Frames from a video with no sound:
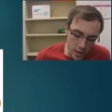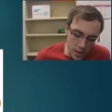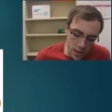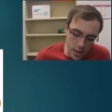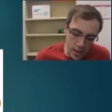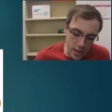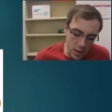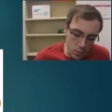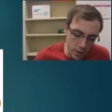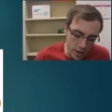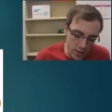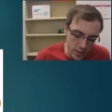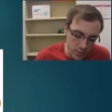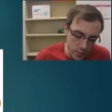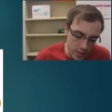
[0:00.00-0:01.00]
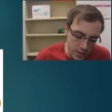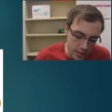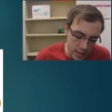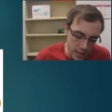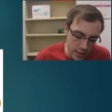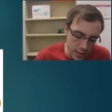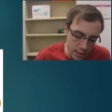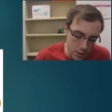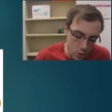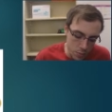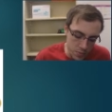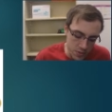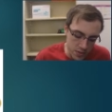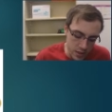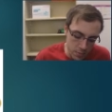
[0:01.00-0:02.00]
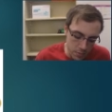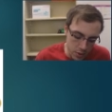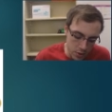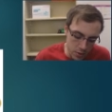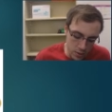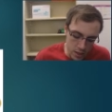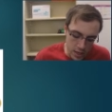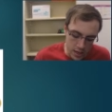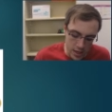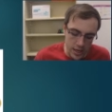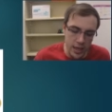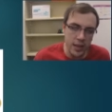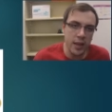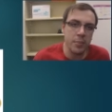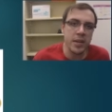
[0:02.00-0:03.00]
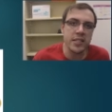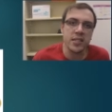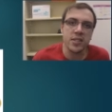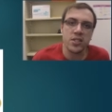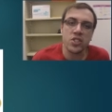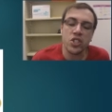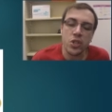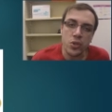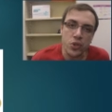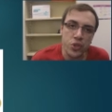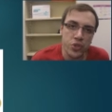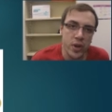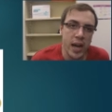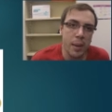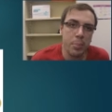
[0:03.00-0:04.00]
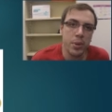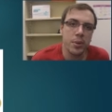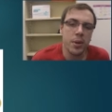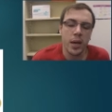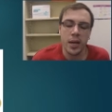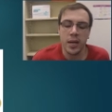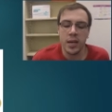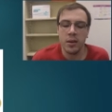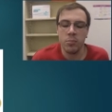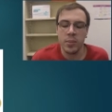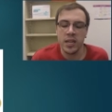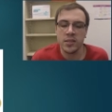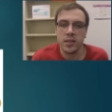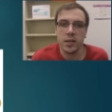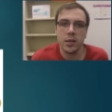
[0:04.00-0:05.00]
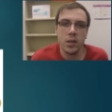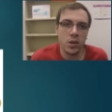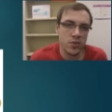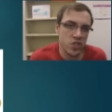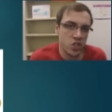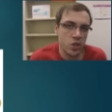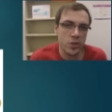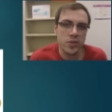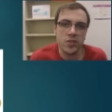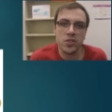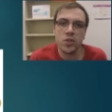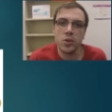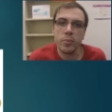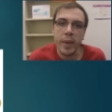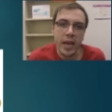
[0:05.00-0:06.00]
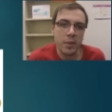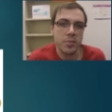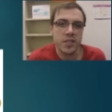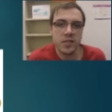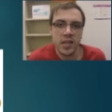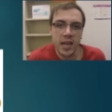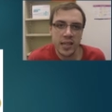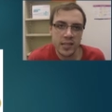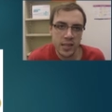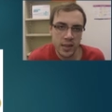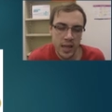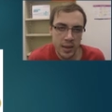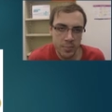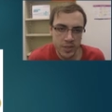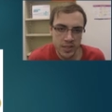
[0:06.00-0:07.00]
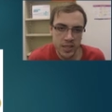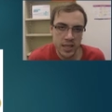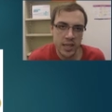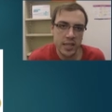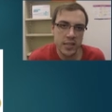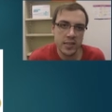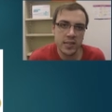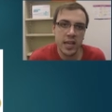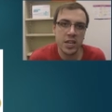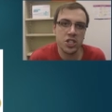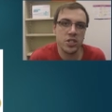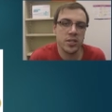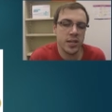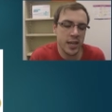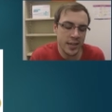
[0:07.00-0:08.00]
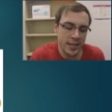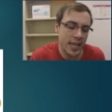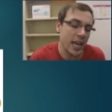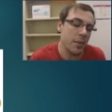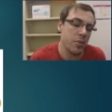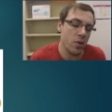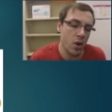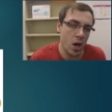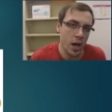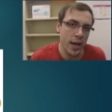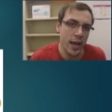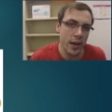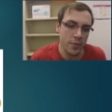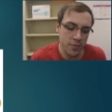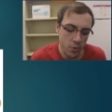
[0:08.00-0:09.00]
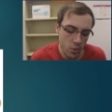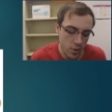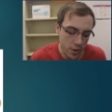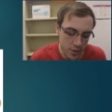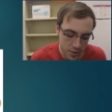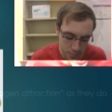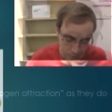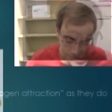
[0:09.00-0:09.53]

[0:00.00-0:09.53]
Whereas if we see our little oops symbol, that means it's a student trap. It means that a lot of students do make mistakes in that particular section, and to keep your eye out for it.